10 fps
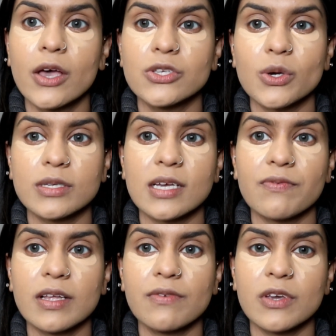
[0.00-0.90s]
So it
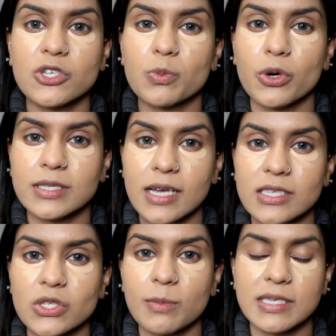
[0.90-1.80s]
definitely feels more
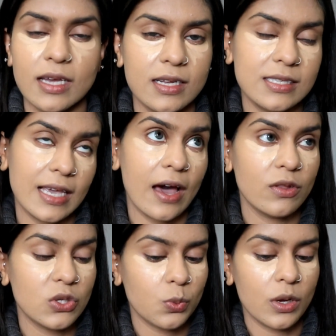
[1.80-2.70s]
dense. So I'm excited to see how
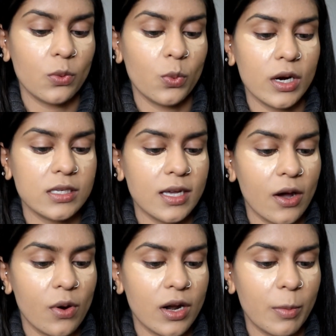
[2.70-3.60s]
this one works
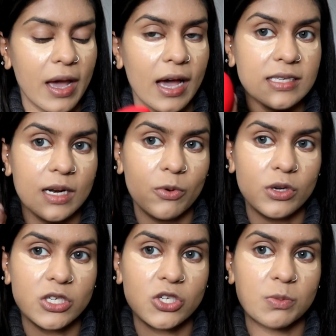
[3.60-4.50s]
out under my eyes. And I'm
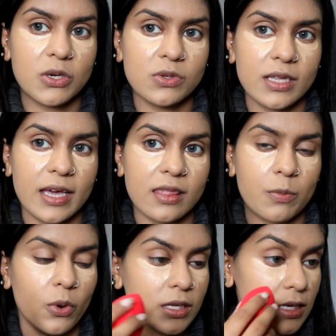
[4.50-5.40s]
going to just be using like the
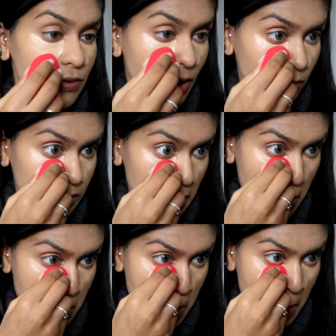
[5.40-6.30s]
pointy round
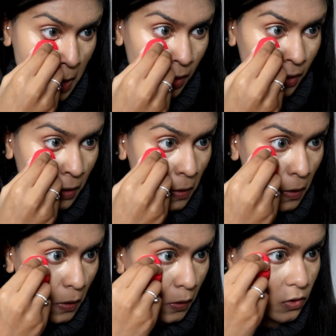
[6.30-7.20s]
side
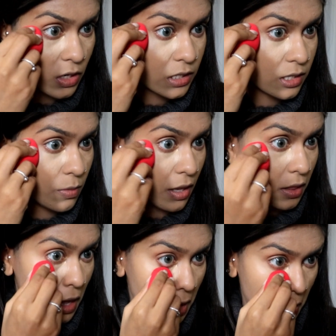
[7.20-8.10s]
just to
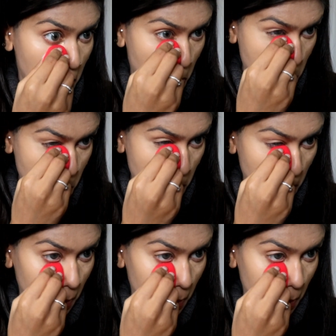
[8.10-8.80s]
blend that out.